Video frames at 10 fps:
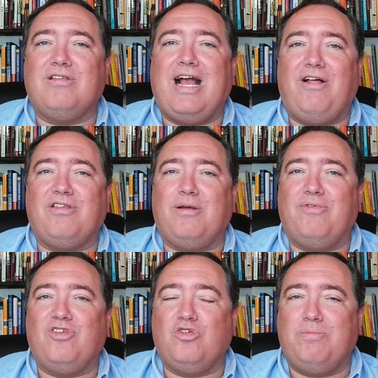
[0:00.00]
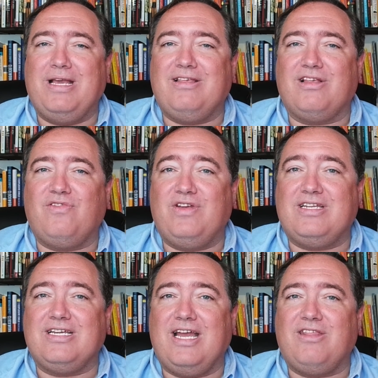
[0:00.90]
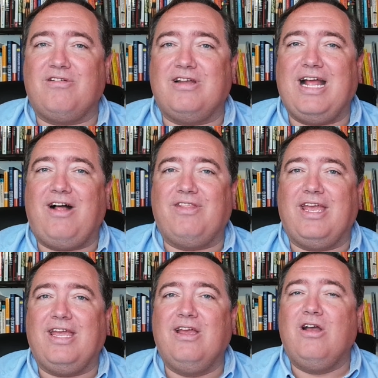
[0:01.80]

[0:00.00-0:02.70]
how some of those basics fit together and how they